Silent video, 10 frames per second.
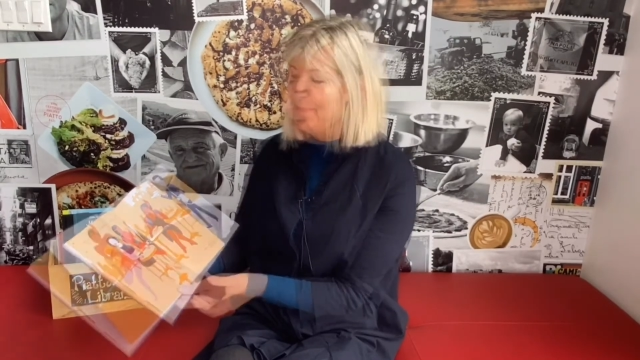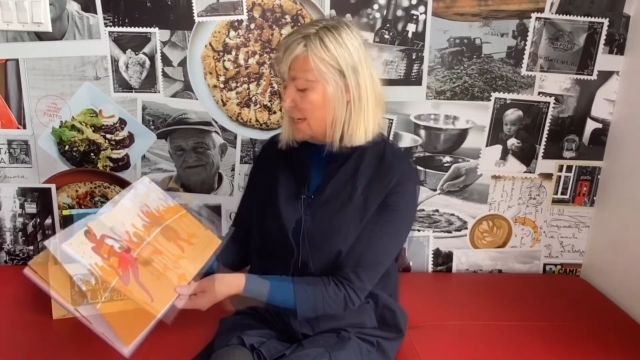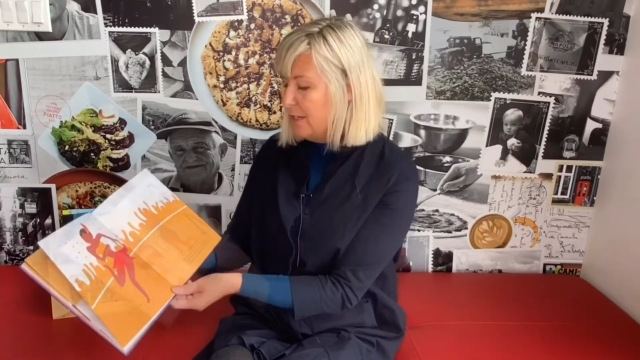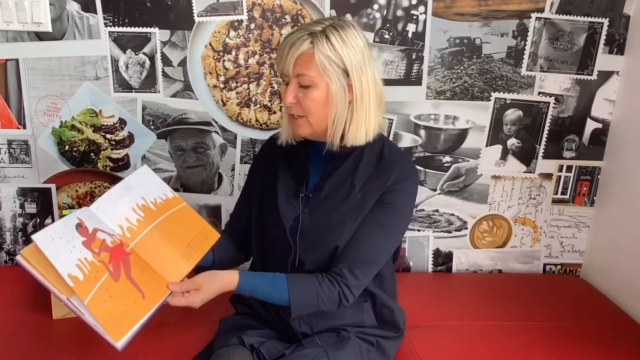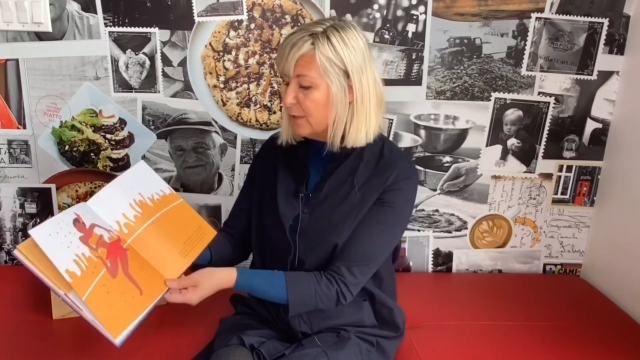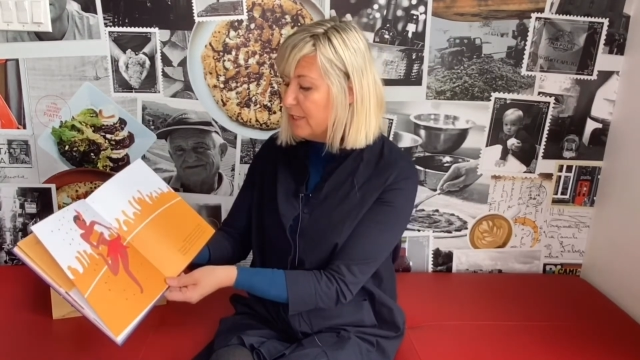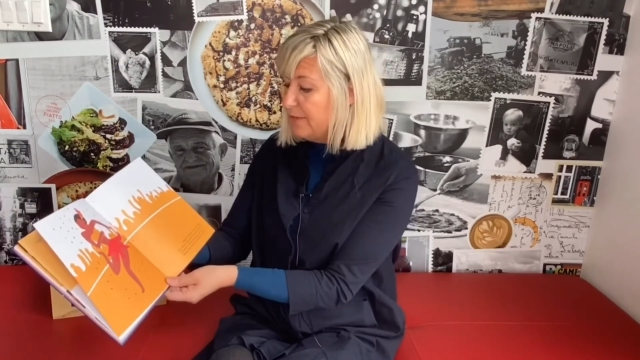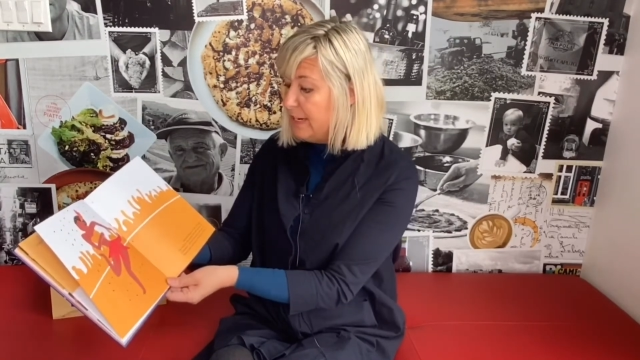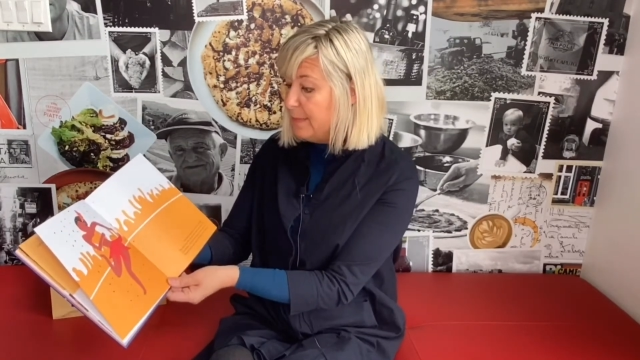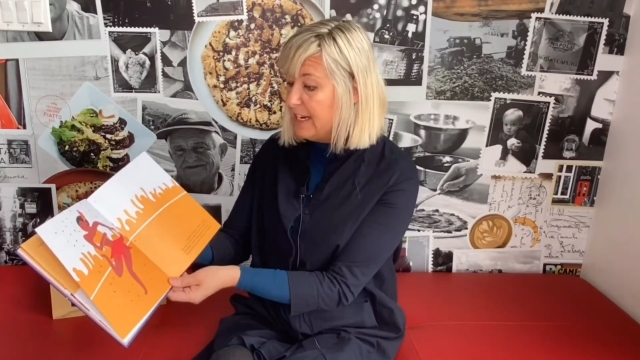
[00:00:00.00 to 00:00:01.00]

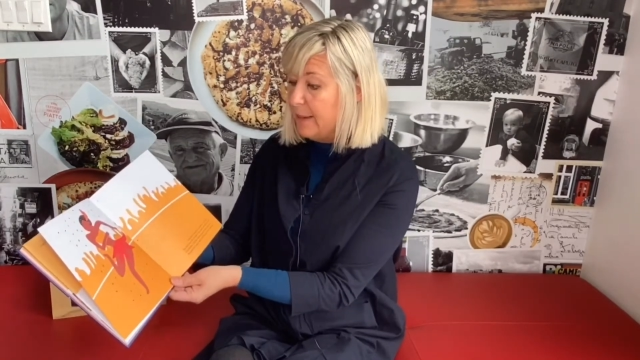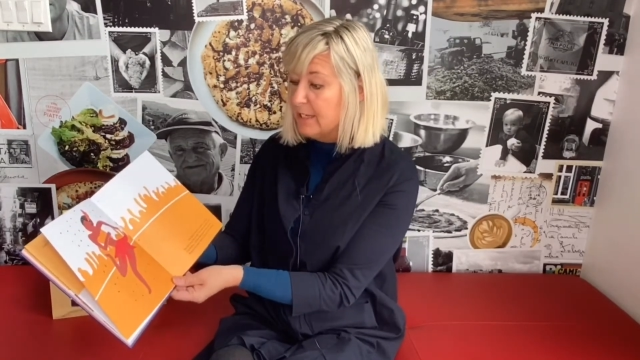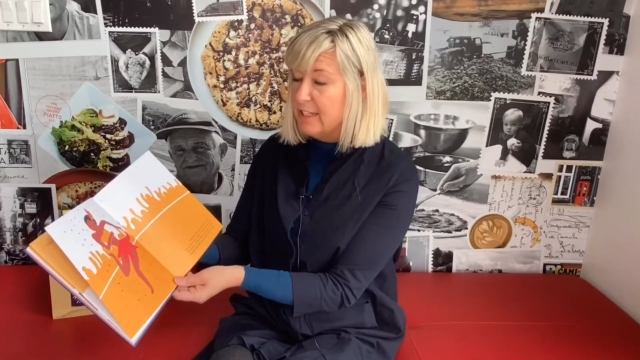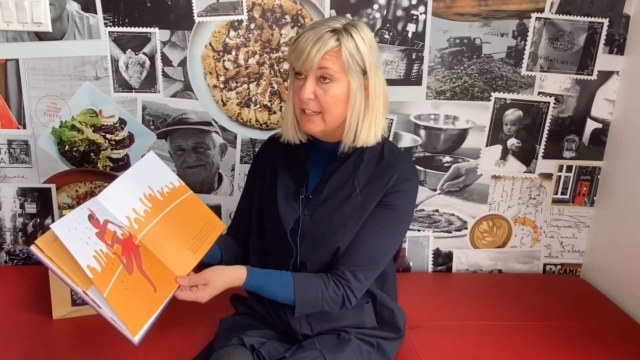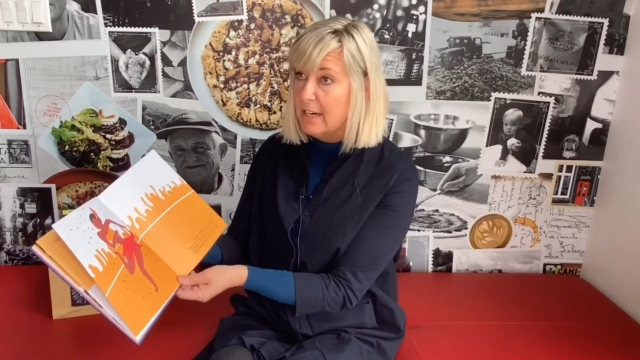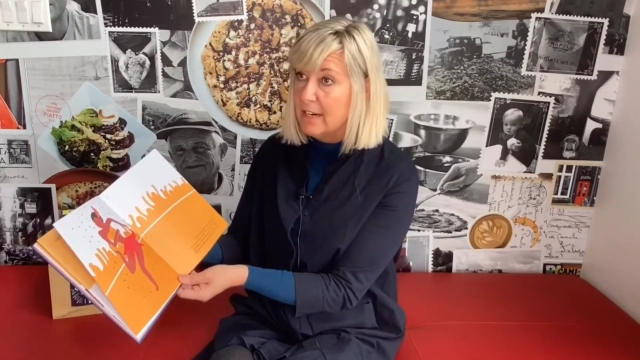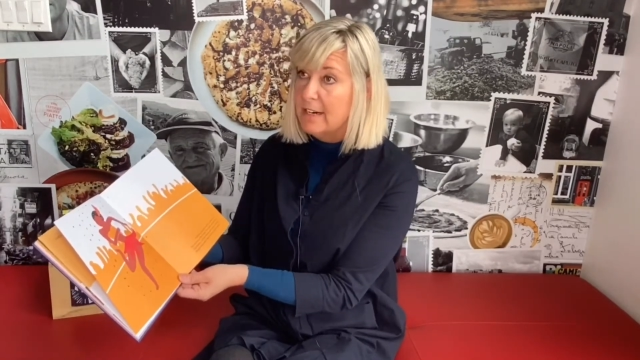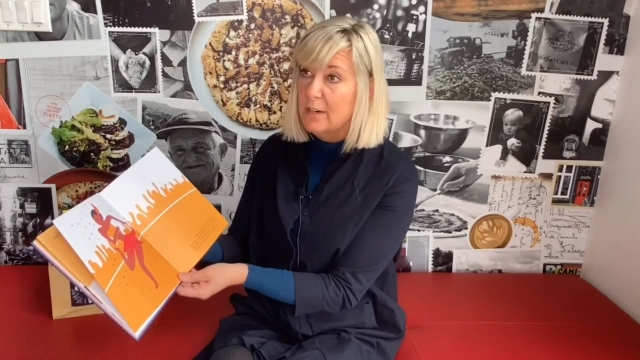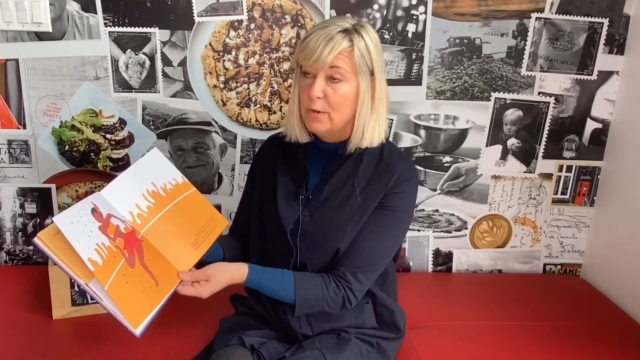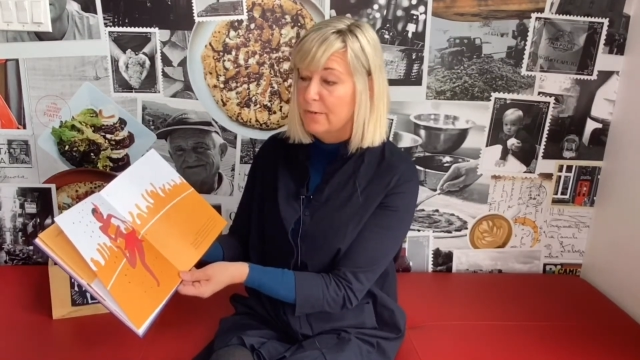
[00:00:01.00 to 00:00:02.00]
Josephine became a
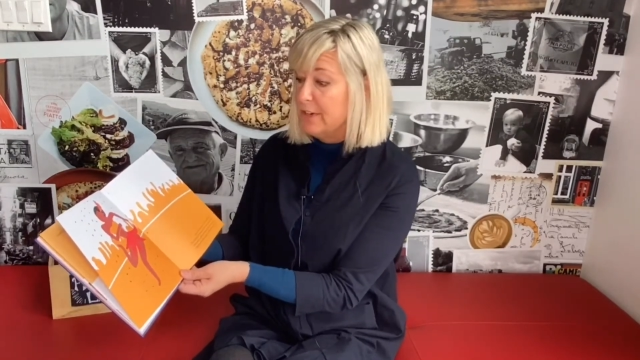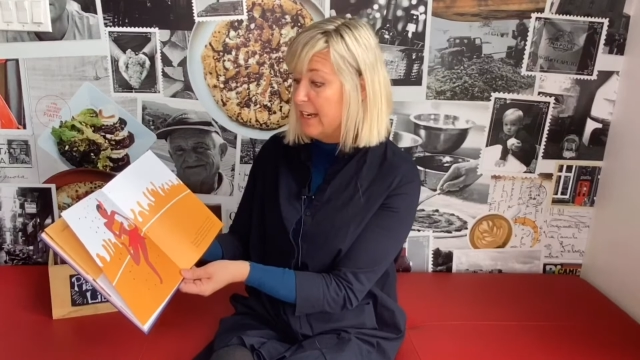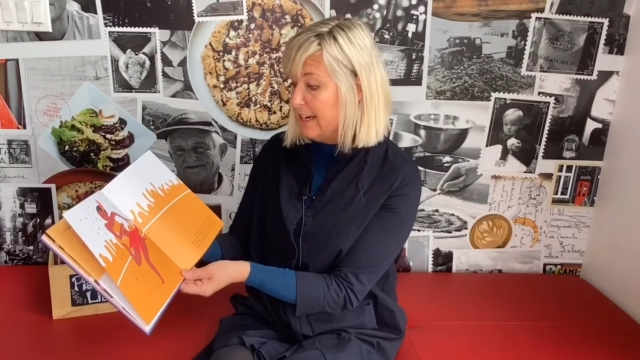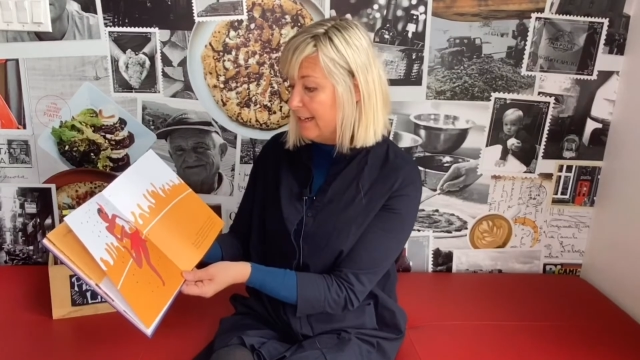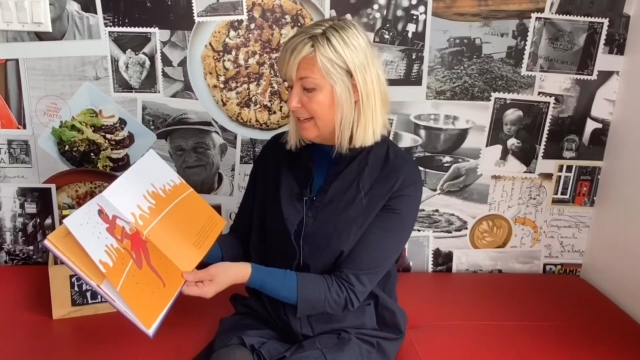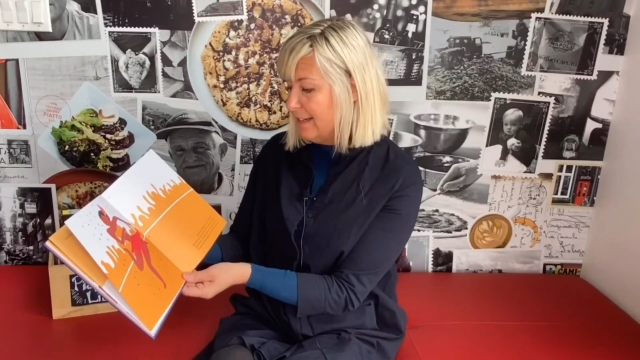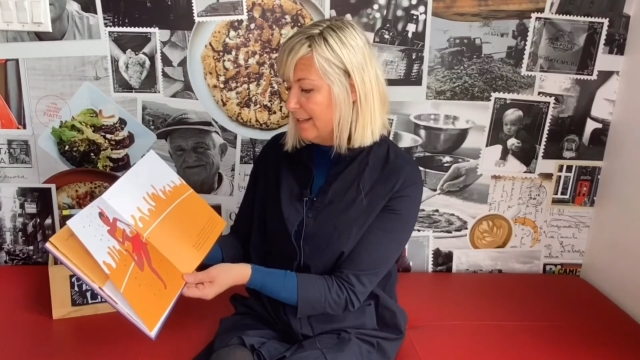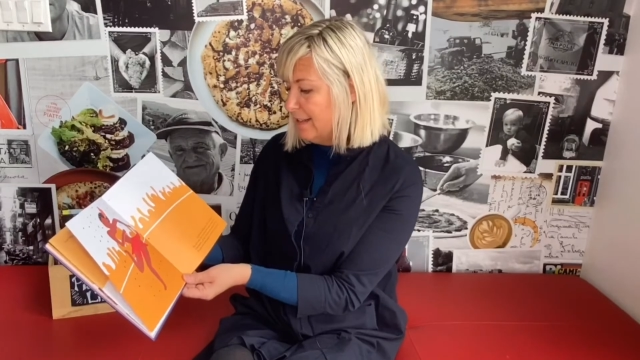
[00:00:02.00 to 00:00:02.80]
star overnight.